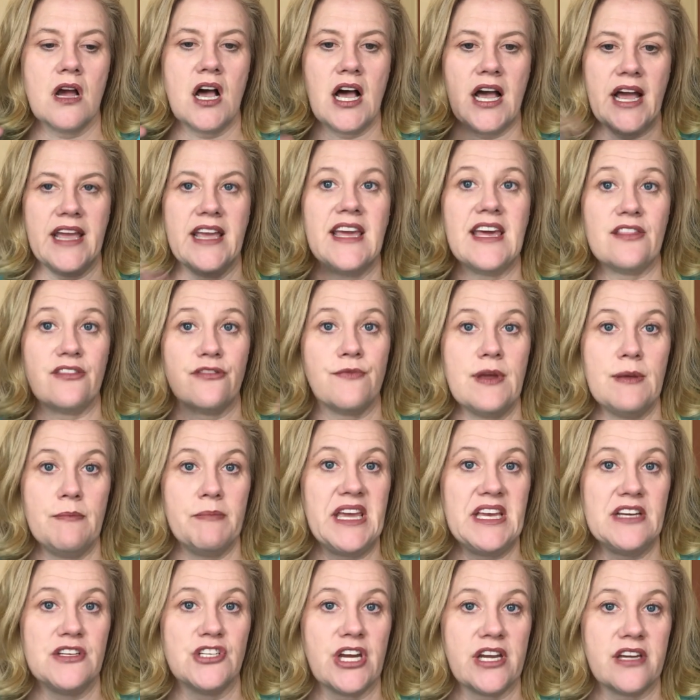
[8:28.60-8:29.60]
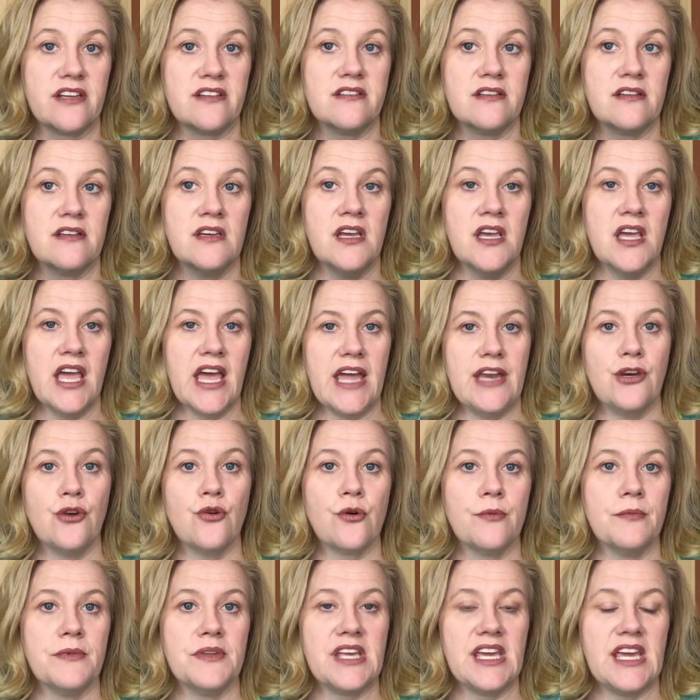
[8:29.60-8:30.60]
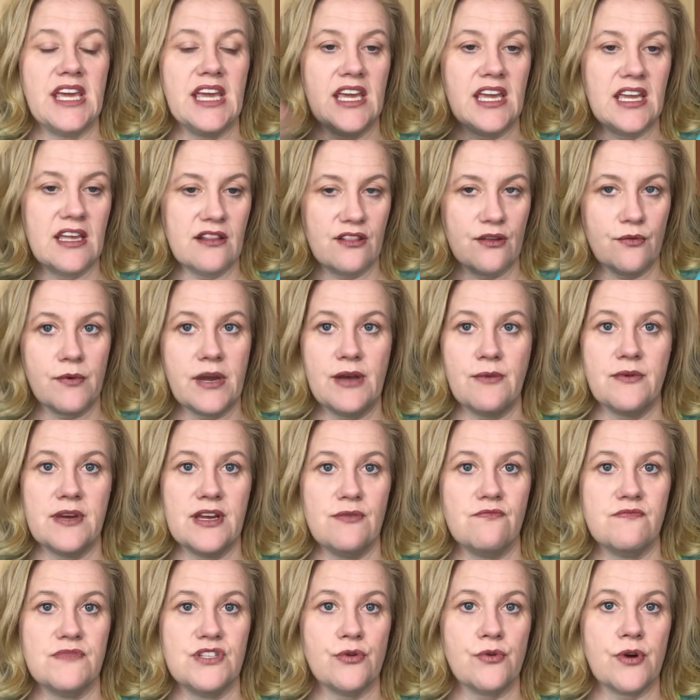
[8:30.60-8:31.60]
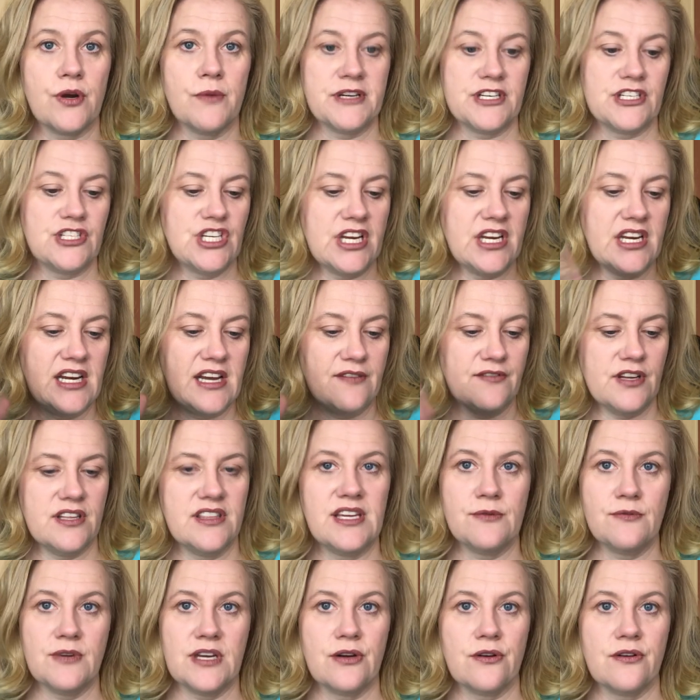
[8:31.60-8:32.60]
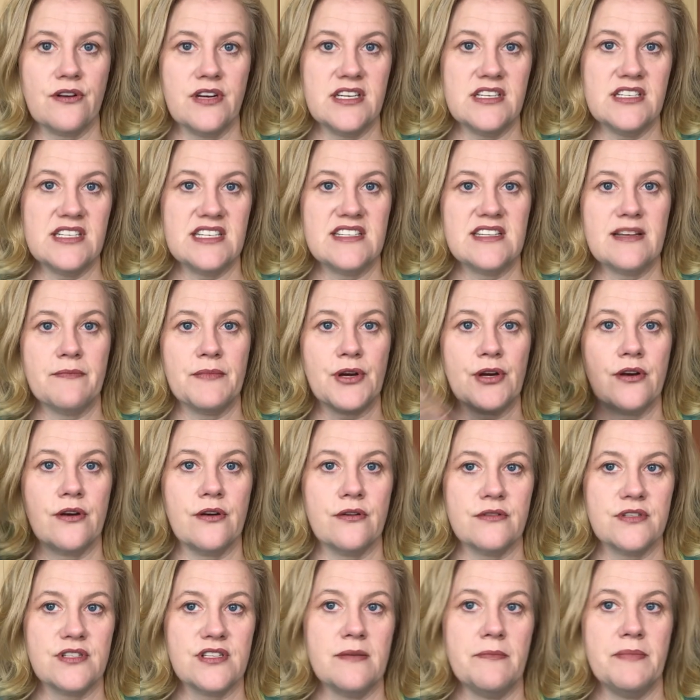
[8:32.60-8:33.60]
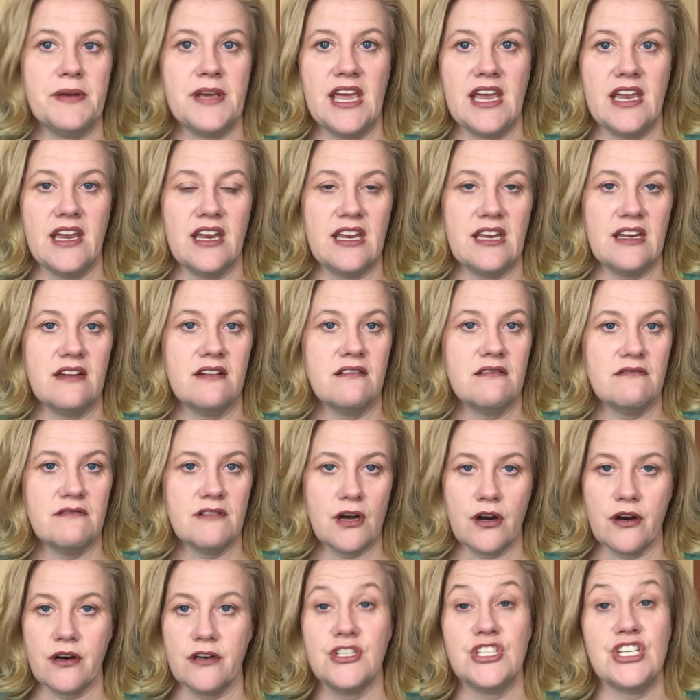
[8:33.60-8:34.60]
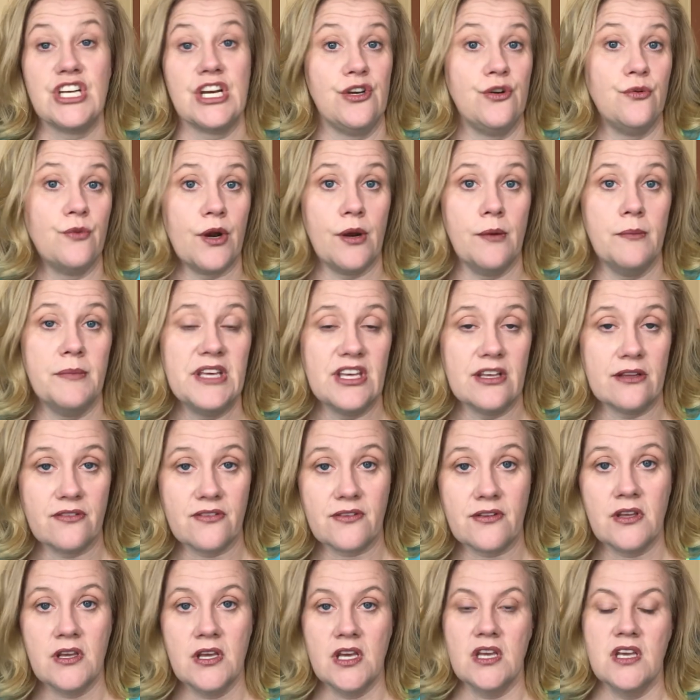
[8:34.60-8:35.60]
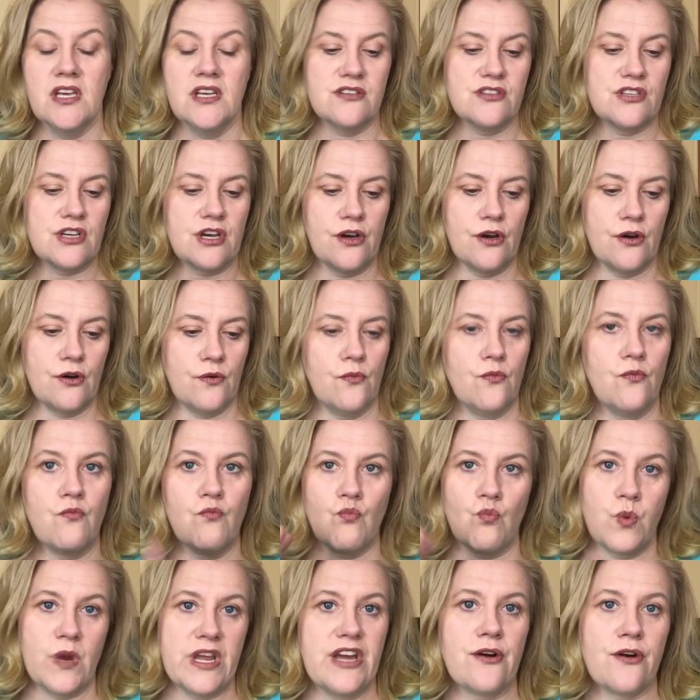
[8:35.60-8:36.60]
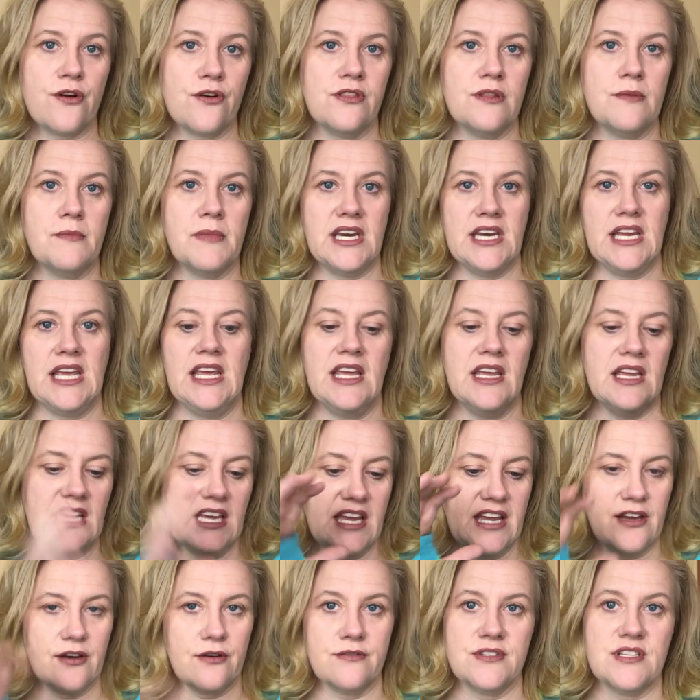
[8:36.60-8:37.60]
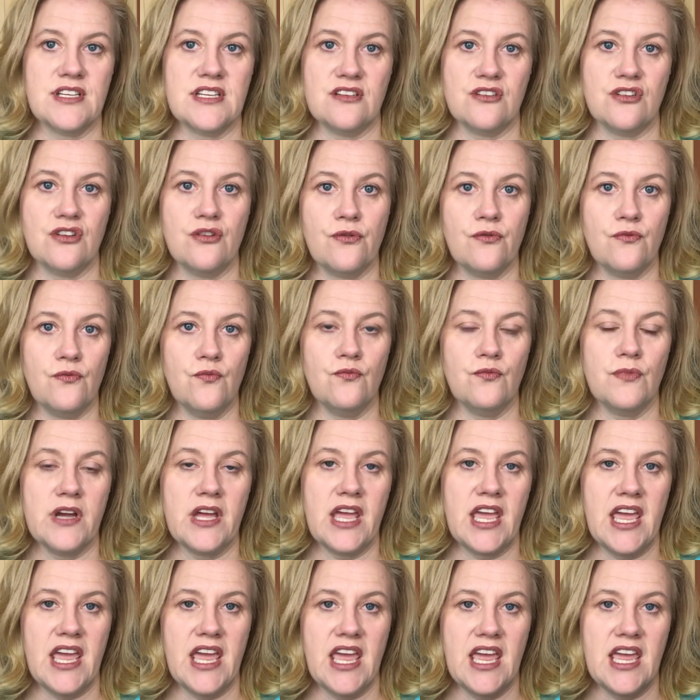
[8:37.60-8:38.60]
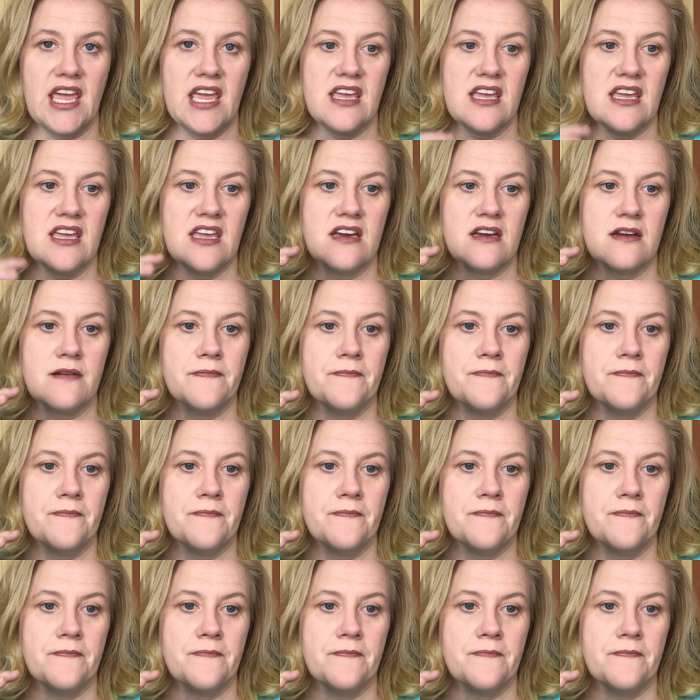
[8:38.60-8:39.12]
I get three paychecks. And normally, the way we do our budget, everything we earn in December goes to pay our January bills. So we earn the money, it goes into a